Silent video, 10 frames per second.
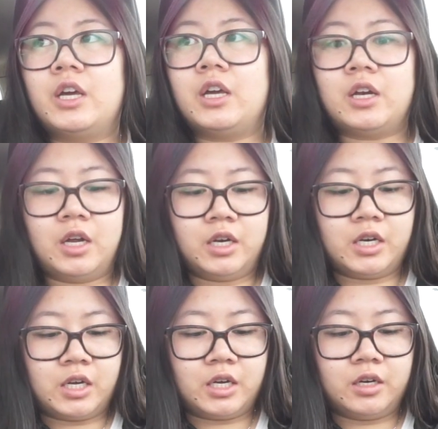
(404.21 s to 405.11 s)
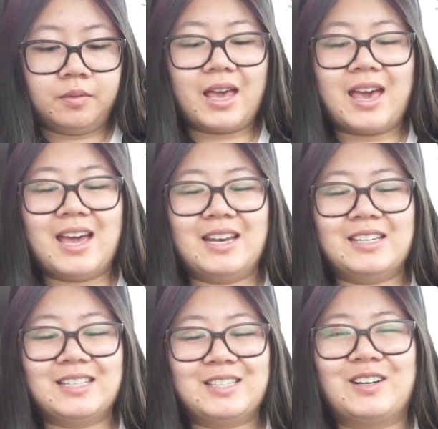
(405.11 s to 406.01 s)
in need.
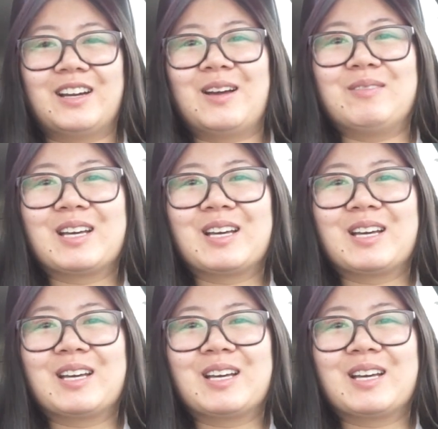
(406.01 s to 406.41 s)
And sorry, I'm